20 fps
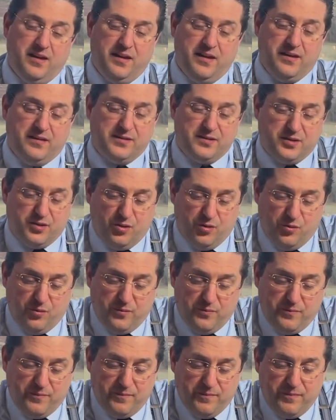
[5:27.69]

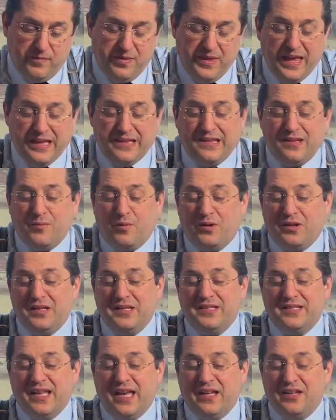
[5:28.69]
So that's what he
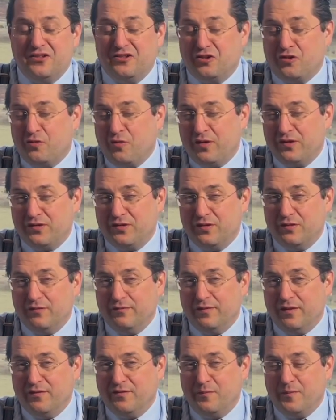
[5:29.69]
said is a
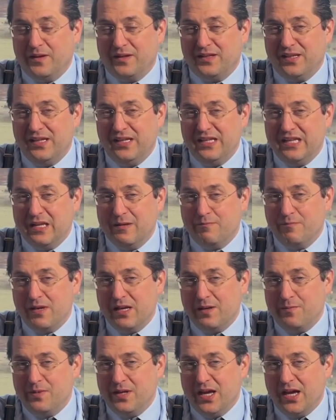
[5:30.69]
crossover of Martini and
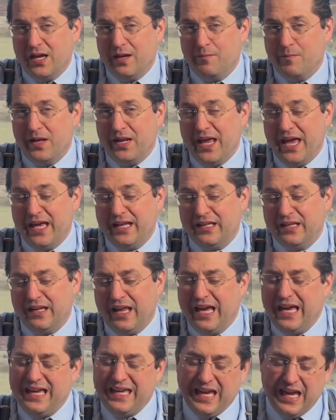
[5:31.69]
maybe a Manhattan.
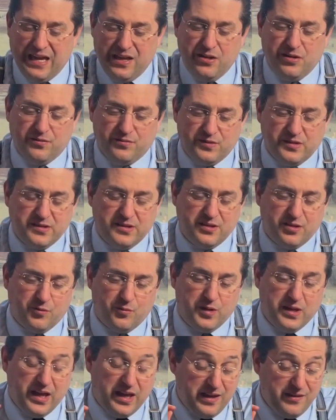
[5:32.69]
I kind of
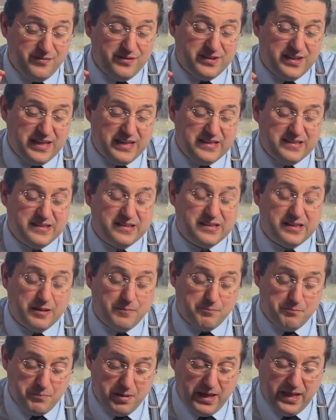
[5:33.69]
disagree. I haven't tasted
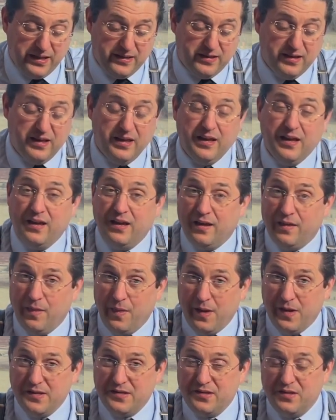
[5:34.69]
yet, but
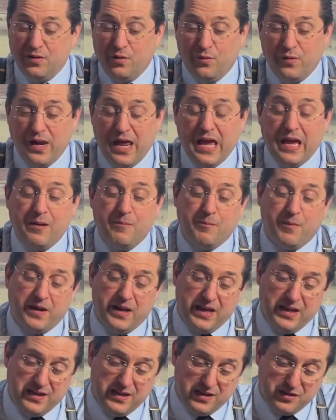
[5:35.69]
there is no name, but
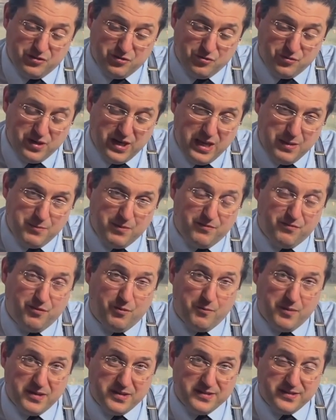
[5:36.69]
I like to name it for
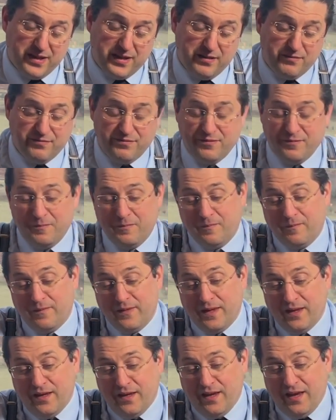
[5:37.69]
myself.
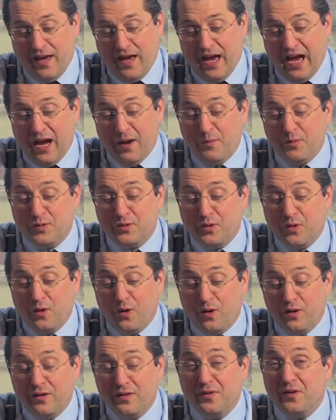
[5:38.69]
I would
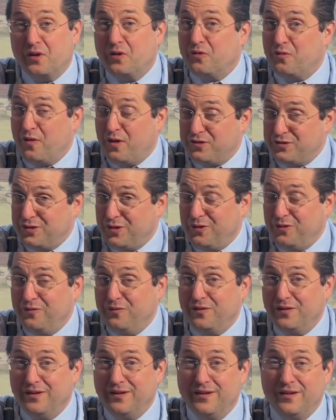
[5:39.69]
call it the
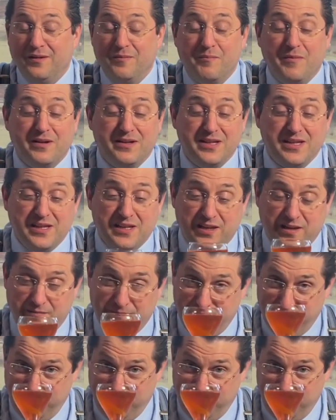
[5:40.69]
crossover Martini.